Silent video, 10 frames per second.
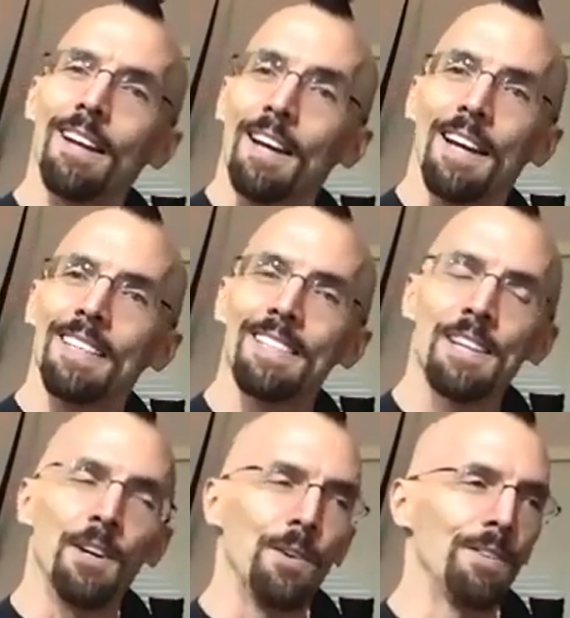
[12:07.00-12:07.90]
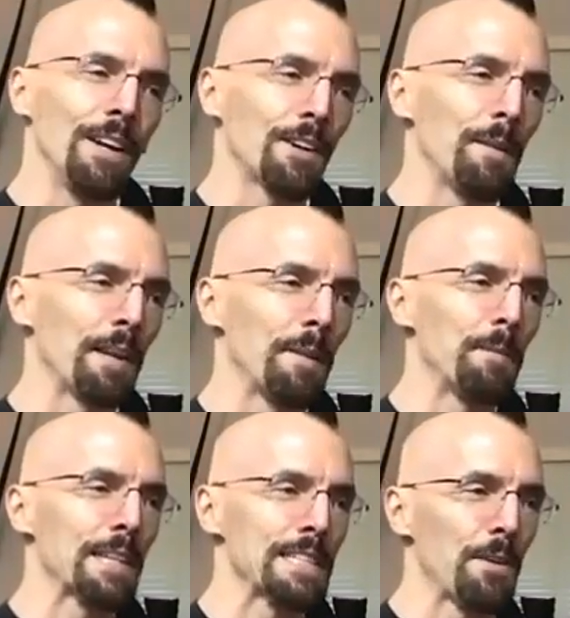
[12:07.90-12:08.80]
Okay, so they're coming in
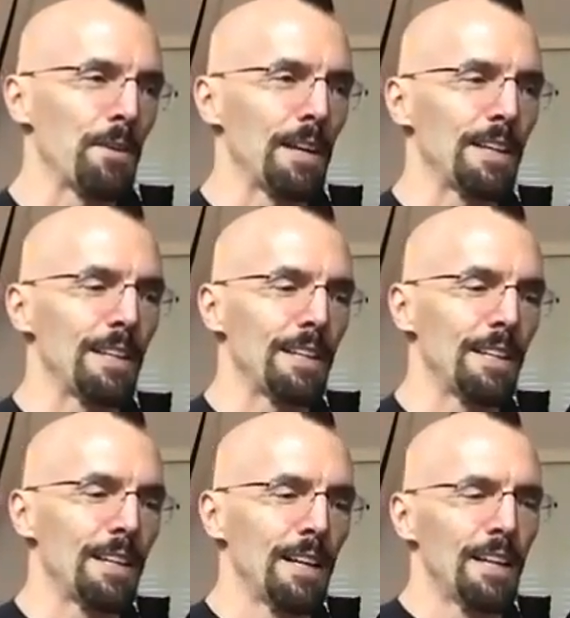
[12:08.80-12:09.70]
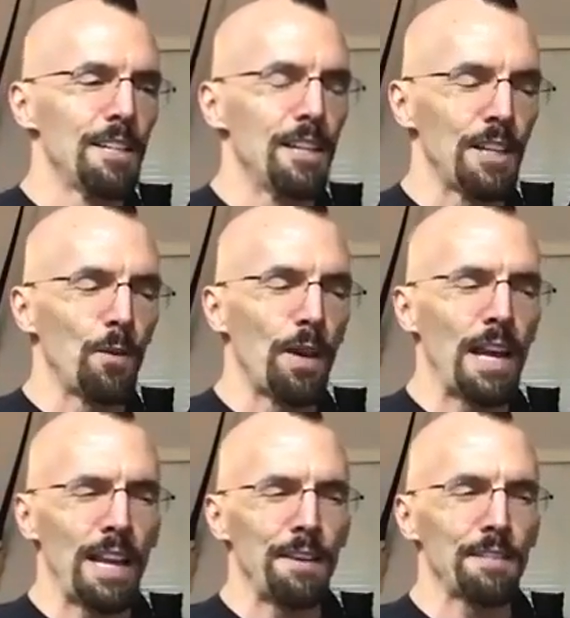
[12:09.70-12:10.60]
because they want. The way
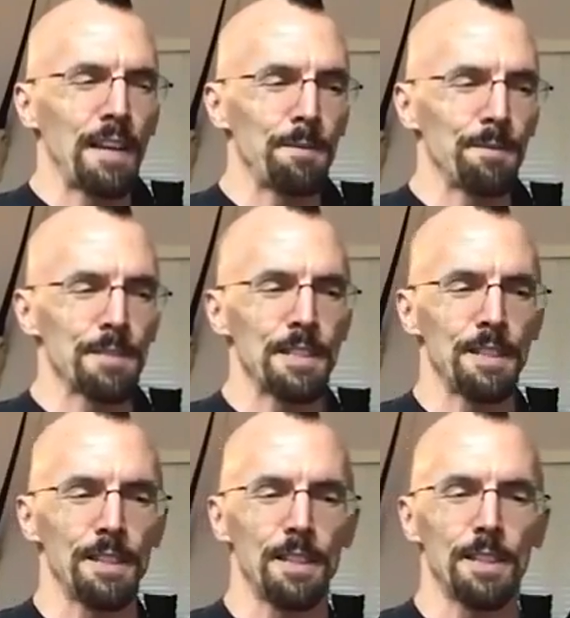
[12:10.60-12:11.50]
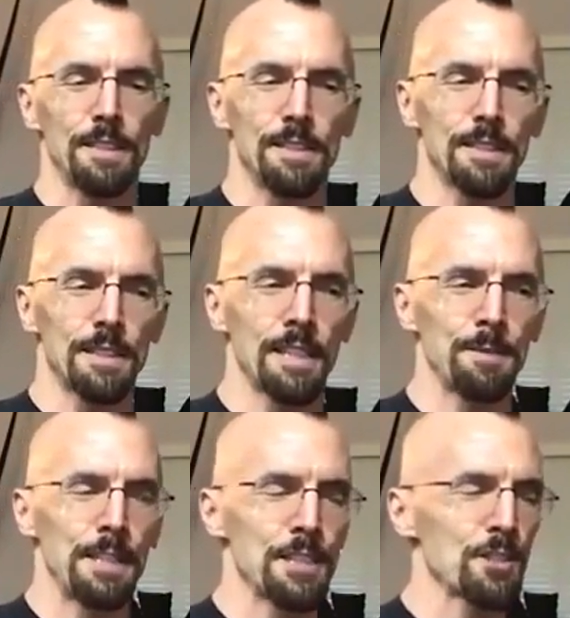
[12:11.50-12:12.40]
I've come to
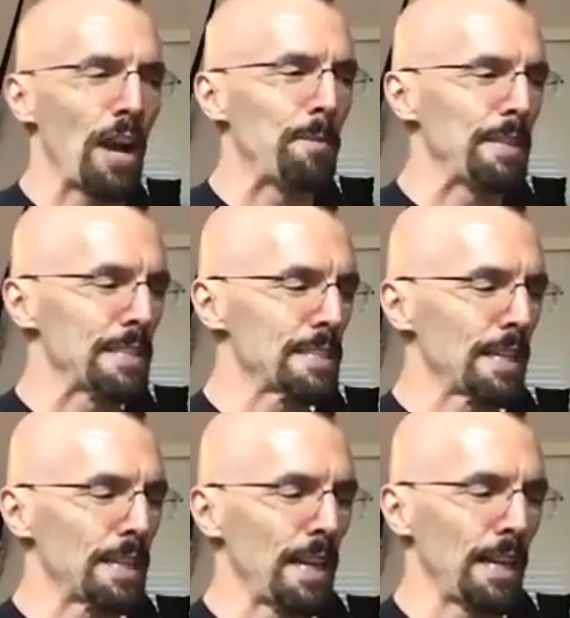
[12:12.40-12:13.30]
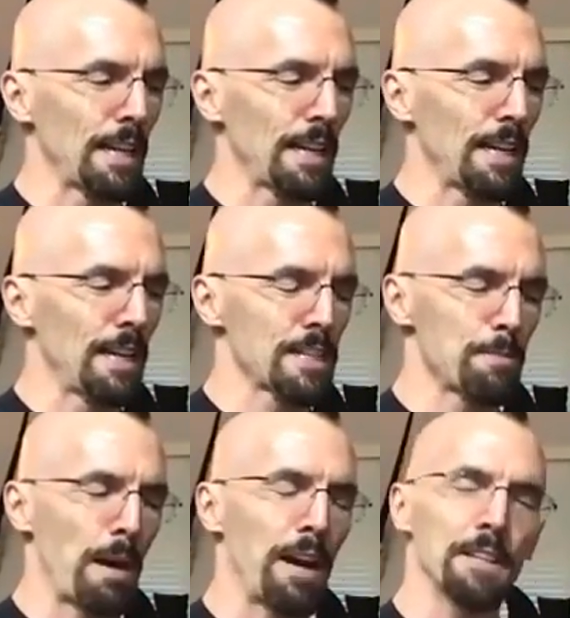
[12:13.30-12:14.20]
describe it is that they
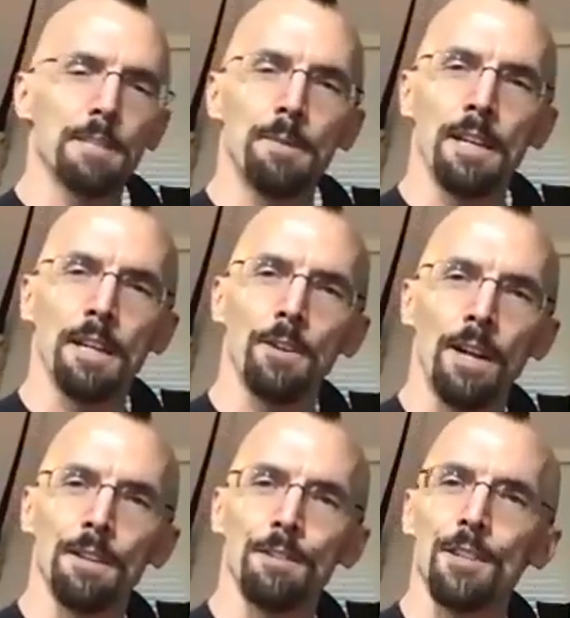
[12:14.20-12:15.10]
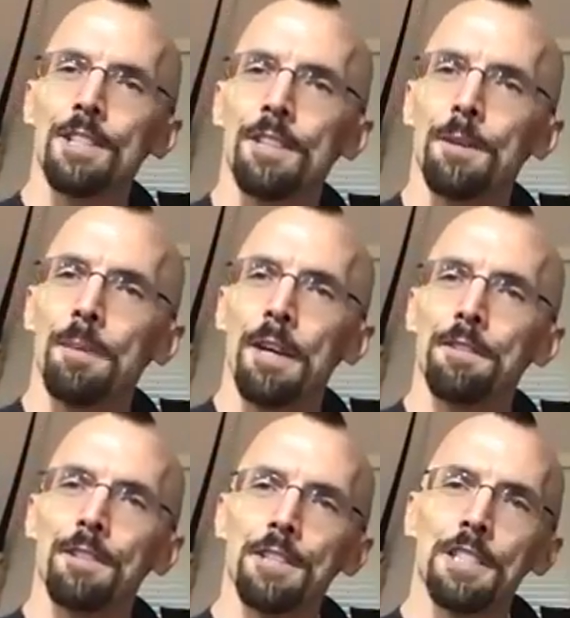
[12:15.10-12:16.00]
aspire to be a greater version or a better
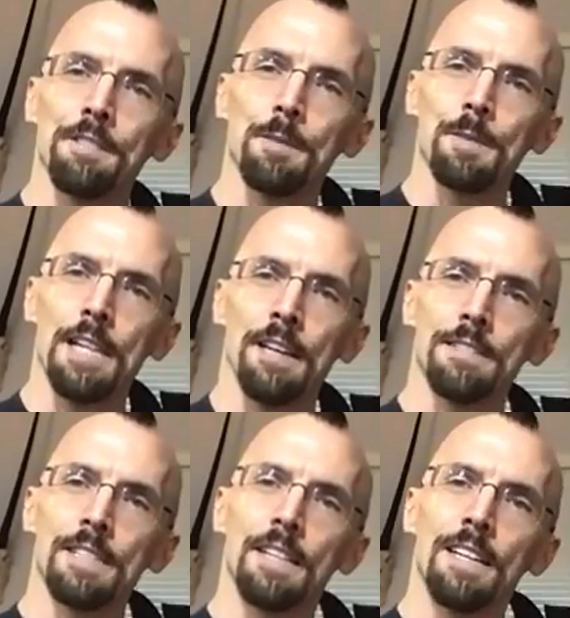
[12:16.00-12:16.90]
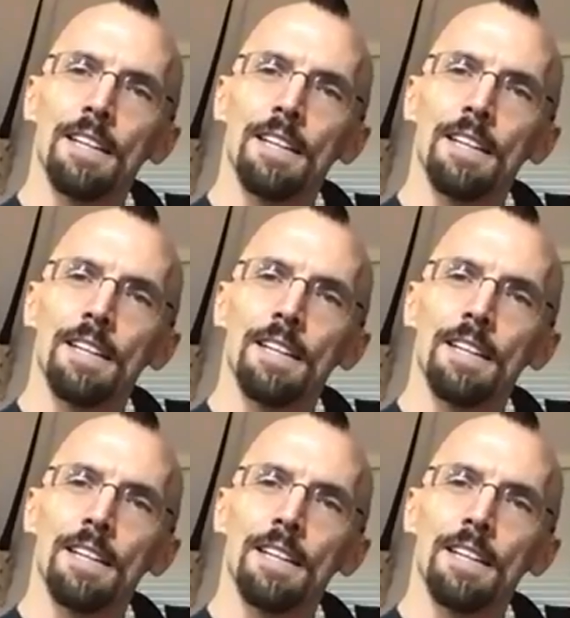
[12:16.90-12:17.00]
version of themselves.